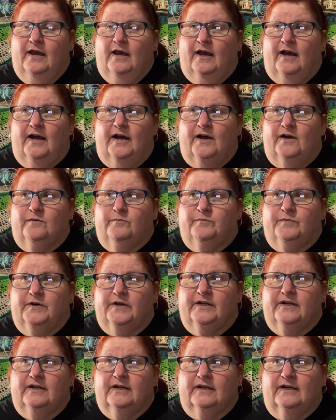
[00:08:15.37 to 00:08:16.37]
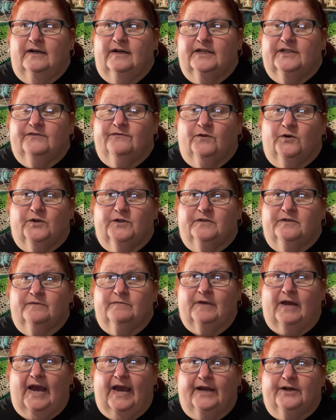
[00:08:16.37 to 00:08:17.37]
but as far as
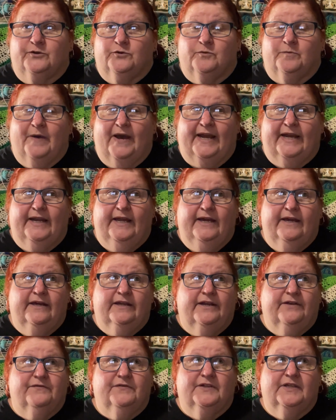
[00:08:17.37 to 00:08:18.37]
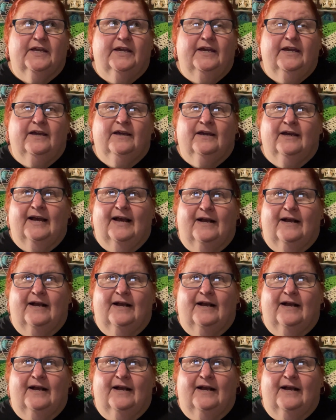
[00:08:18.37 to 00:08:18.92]
actual painting and everything,